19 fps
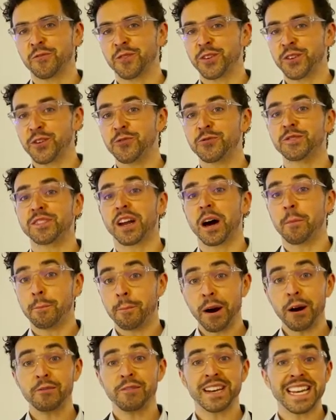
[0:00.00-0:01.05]
used
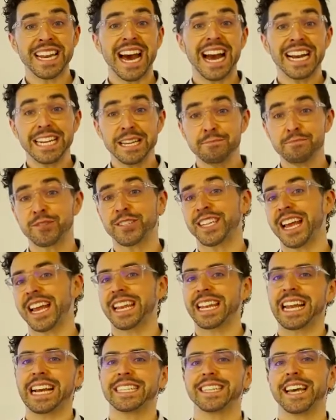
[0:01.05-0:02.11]
about 90%
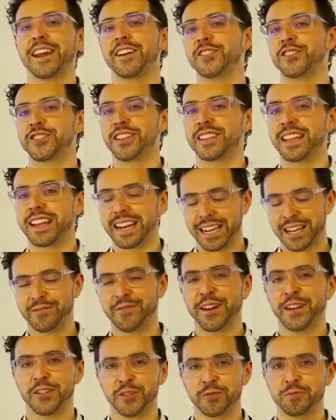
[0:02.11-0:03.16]
less energy than a
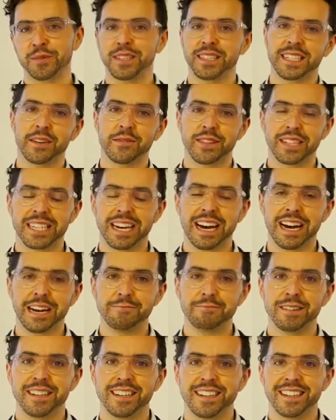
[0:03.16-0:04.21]
conventional building of the time.